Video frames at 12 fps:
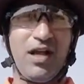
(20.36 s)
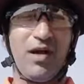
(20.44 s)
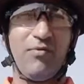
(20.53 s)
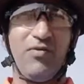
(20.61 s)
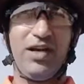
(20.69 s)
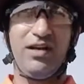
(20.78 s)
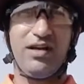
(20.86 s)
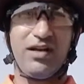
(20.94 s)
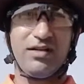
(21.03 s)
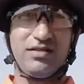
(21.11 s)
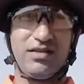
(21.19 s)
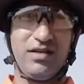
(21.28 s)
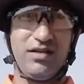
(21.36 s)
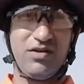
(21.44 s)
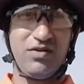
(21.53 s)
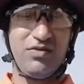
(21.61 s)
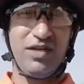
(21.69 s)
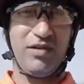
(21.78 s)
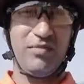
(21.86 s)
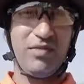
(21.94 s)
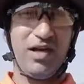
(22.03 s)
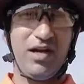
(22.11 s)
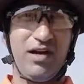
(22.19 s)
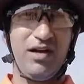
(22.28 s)
I'm very encouraging of them,
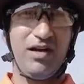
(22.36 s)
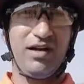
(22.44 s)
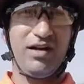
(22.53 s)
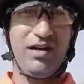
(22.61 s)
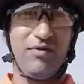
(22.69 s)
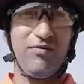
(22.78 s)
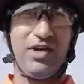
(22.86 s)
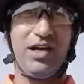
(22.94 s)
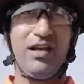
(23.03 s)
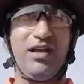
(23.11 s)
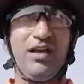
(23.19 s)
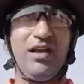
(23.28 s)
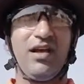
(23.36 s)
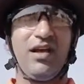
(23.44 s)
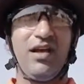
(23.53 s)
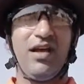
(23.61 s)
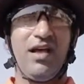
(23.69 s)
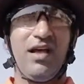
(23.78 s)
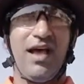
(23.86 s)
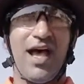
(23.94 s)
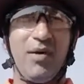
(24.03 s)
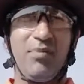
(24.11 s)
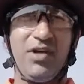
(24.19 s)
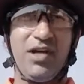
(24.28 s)
and I'm very
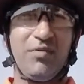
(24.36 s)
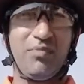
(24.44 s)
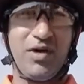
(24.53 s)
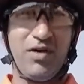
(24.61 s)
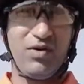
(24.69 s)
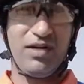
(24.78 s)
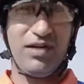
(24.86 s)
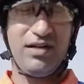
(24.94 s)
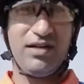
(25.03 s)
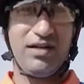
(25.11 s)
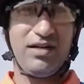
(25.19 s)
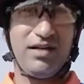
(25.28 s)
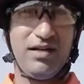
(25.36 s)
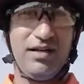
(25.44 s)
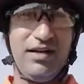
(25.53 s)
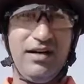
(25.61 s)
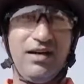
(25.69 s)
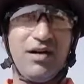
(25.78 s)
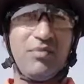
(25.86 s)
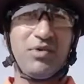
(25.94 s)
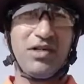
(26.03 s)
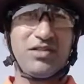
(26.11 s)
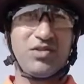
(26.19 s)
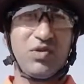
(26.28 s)
happy and proud that an Indian
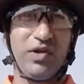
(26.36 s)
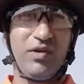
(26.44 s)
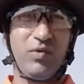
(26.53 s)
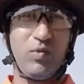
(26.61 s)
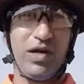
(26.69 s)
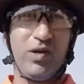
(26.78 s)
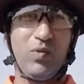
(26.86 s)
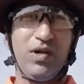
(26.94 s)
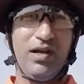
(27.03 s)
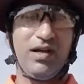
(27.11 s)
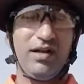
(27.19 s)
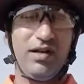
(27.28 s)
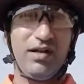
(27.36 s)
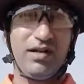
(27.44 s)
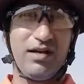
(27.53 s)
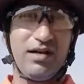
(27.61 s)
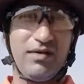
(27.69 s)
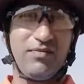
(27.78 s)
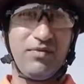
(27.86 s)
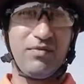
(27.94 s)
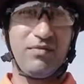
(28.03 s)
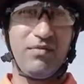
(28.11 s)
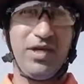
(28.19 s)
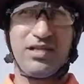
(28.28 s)
company is doing very well
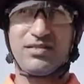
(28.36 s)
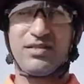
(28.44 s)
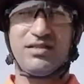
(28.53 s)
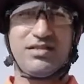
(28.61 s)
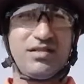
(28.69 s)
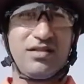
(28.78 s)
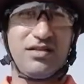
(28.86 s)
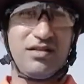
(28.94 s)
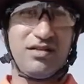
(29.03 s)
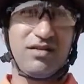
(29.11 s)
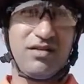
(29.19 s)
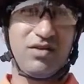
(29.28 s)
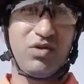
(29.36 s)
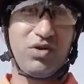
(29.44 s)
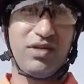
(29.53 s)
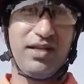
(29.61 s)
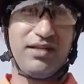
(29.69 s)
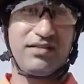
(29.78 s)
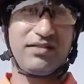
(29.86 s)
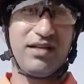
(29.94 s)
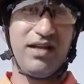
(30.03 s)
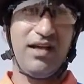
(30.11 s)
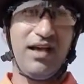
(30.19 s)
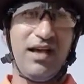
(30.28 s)
and makes such good things
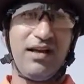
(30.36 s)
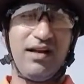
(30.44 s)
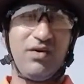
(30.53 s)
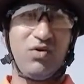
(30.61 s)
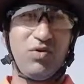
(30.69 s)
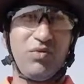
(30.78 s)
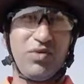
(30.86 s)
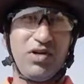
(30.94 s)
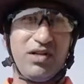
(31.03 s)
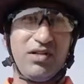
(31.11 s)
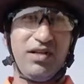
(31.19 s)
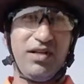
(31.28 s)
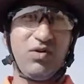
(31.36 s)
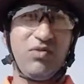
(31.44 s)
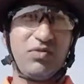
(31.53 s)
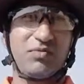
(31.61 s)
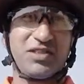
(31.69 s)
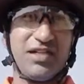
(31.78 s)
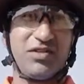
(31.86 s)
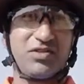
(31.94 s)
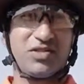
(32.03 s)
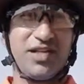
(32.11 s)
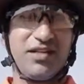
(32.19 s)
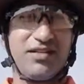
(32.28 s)
and I hope uh, they go from strength
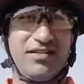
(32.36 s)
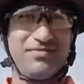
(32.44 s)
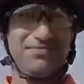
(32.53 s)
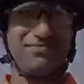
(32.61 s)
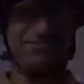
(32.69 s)
to strength.